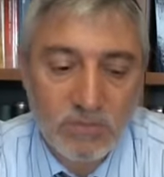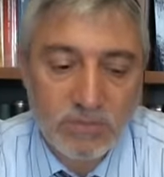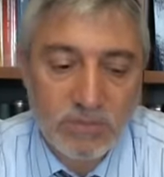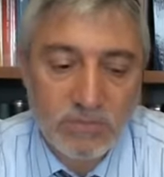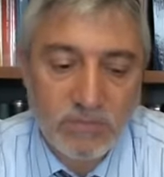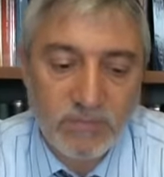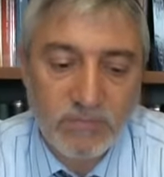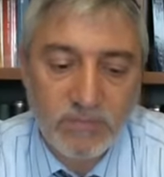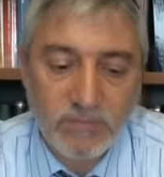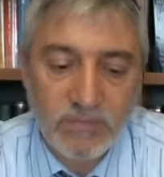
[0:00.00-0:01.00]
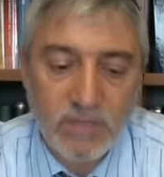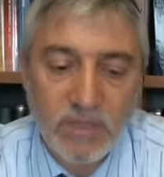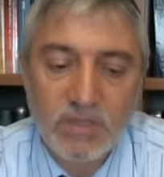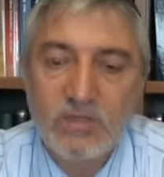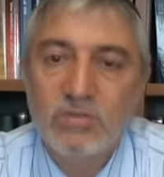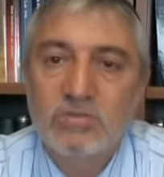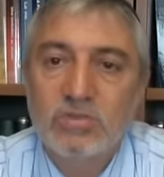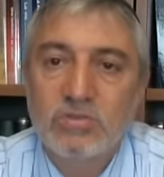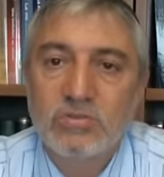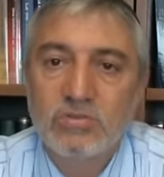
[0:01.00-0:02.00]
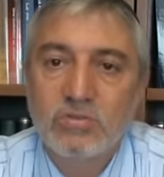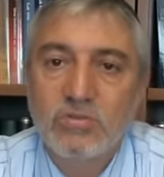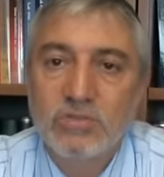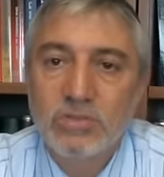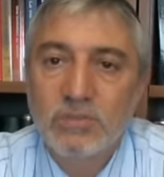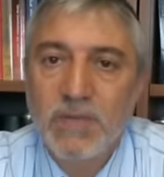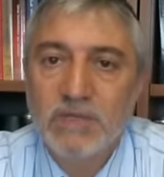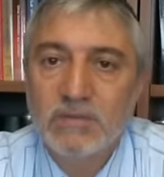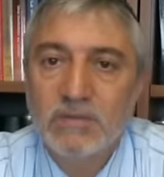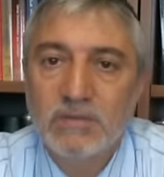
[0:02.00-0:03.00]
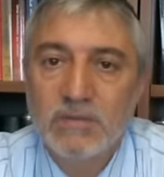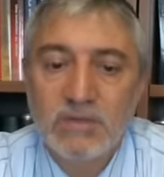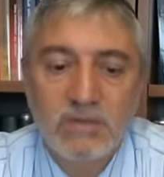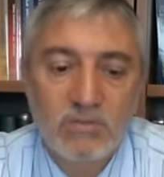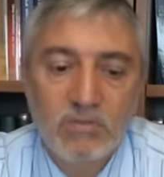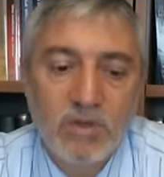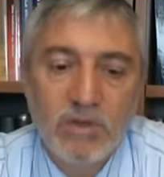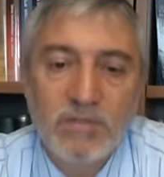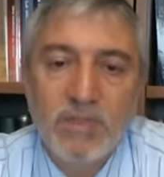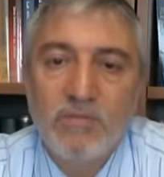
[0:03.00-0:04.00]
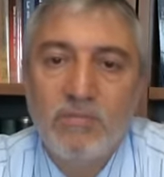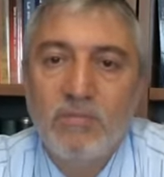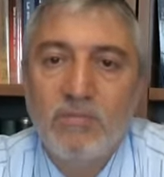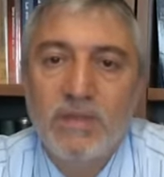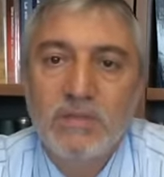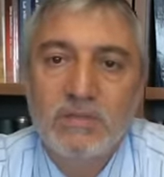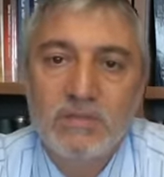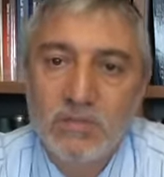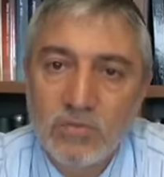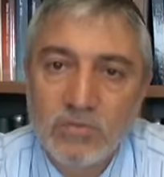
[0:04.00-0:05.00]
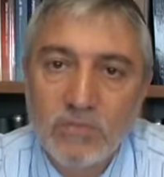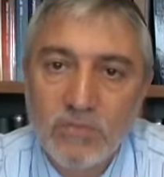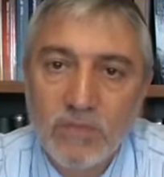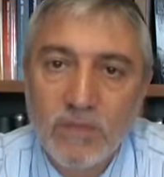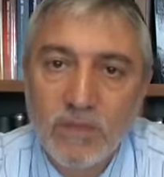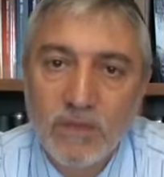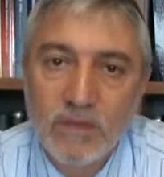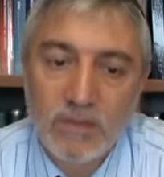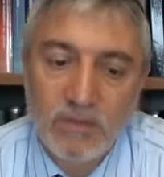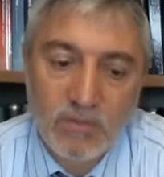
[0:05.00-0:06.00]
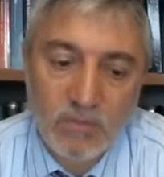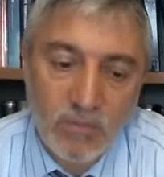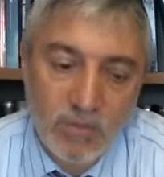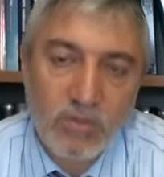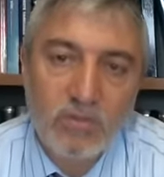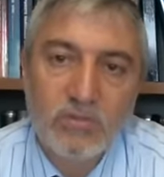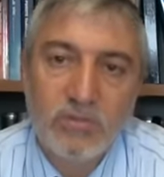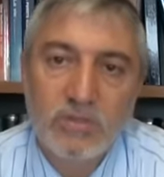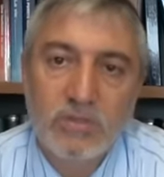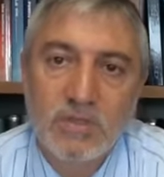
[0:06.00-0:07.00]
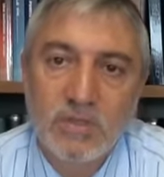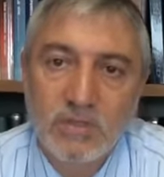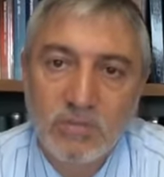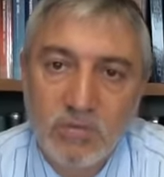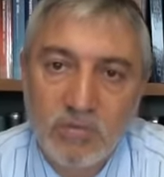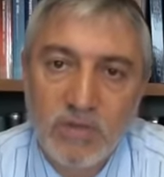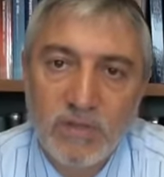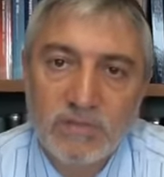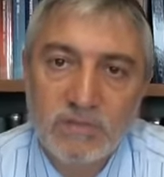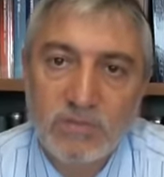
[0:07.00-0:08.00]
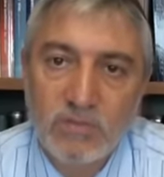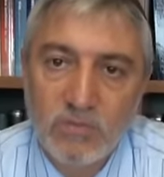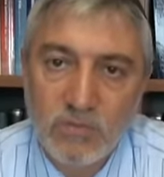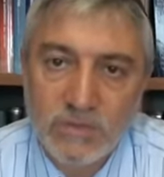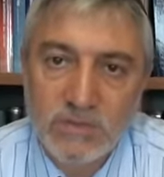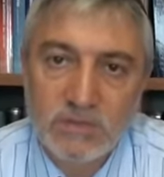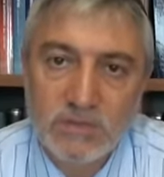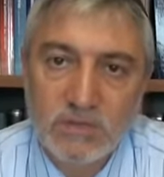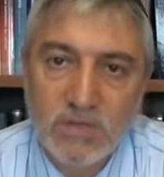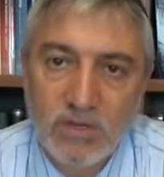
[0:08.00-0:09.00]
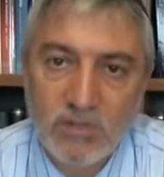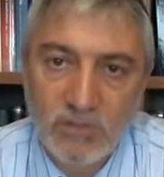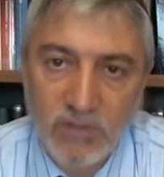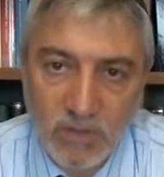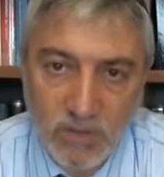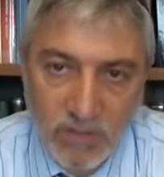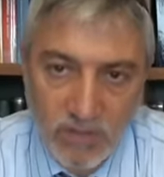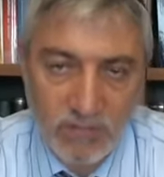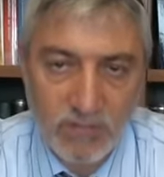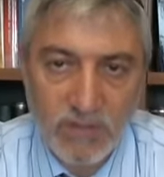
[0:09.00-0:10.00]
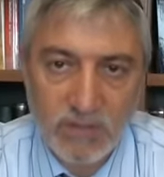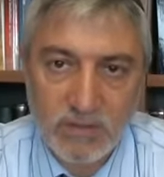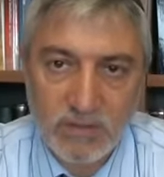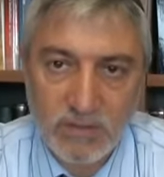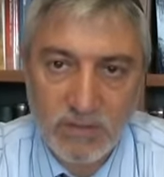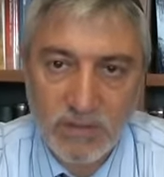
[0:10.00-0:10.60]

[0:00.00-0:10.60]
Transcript: which is from eating kosher to doing Shabbat, to anything we might do. We learn that the profound reasons of everything